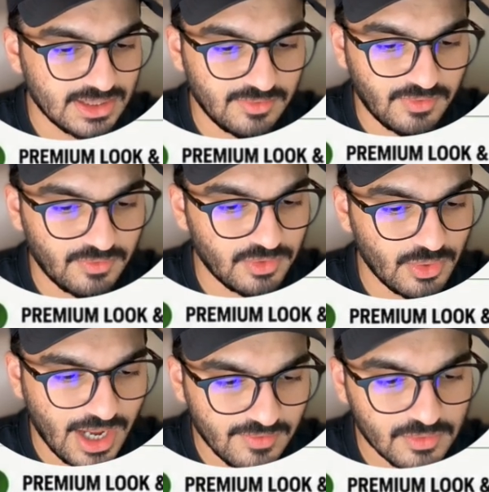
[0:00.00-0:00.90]
If you
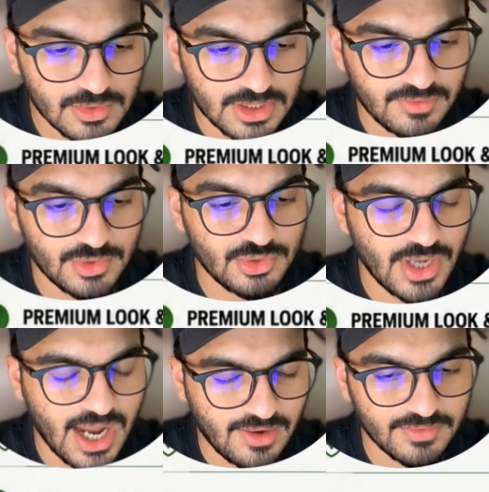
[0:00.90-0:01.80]
have Google reviews, you
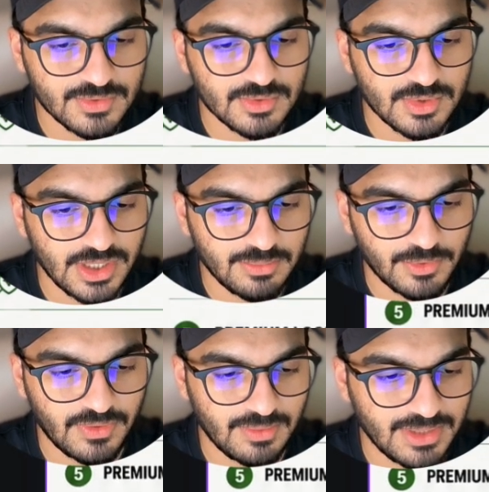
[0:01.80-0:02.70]
have to
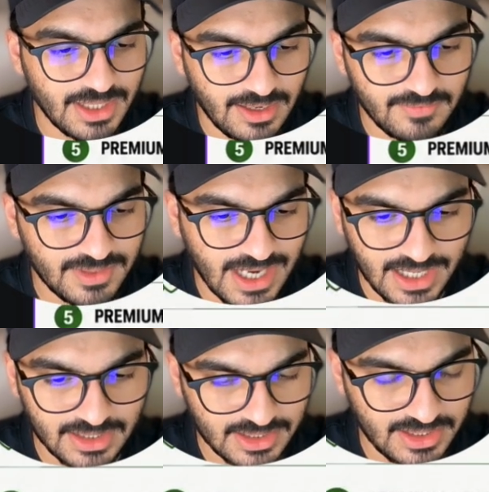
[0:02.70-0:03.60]
input them in every
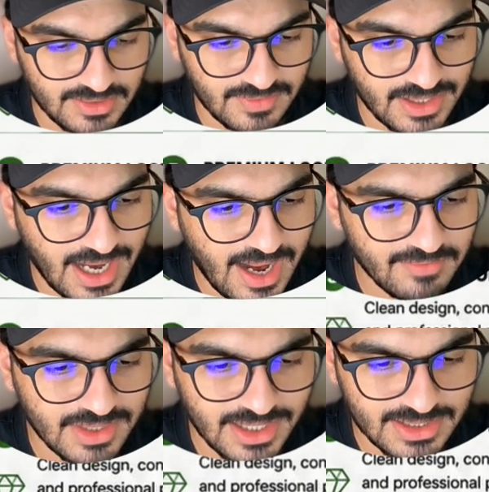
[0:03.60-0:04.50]
ad creative, right? I
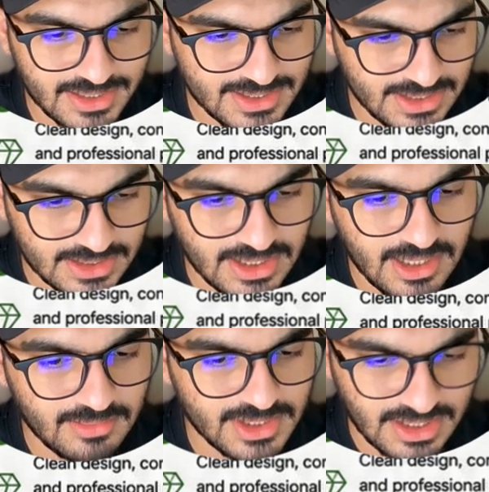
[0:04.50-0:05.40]
haven't added it here
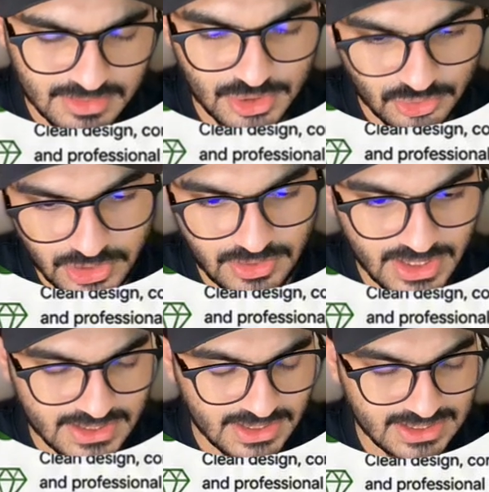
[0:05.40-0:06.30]
because I'm just showing you
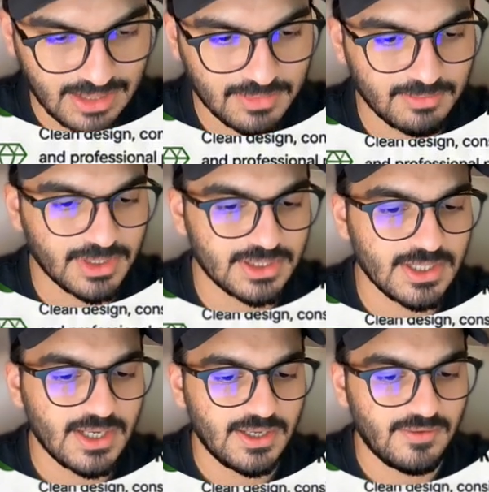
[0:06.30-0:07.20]
guys an example, but
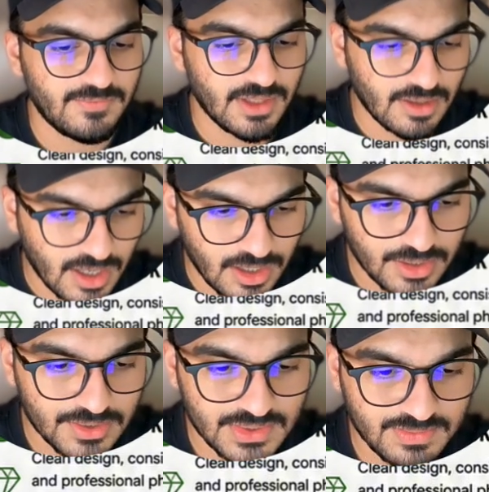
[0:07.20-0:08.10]
if there
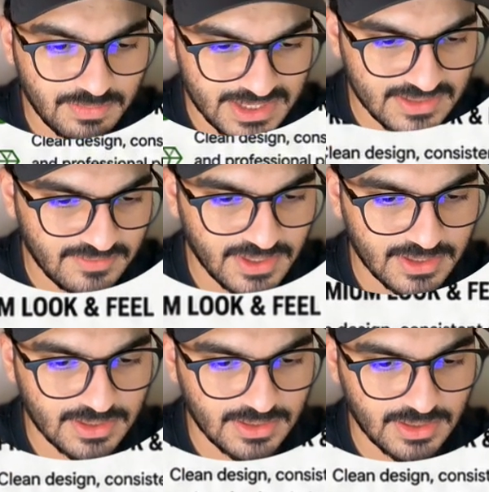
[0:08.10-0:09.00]
are specific
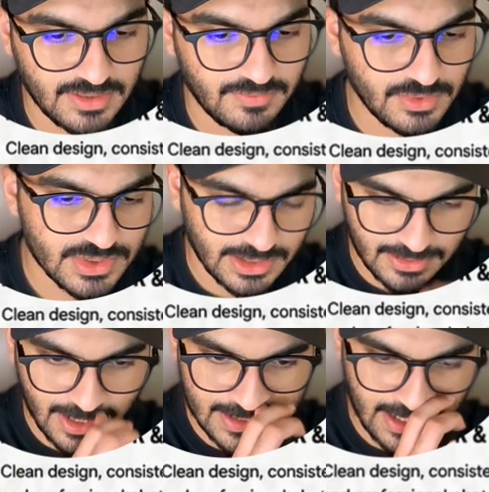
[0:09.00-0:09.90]
reviews that
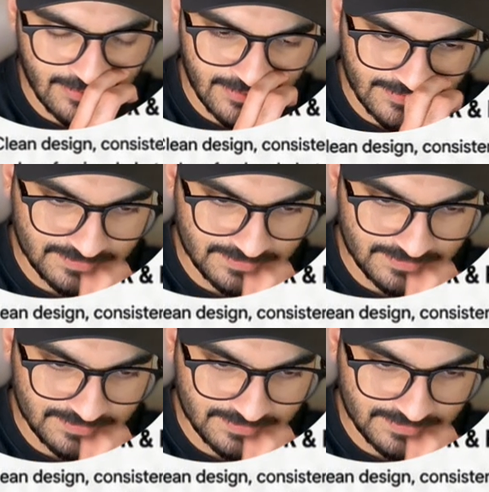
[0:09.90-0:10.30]
you guys have,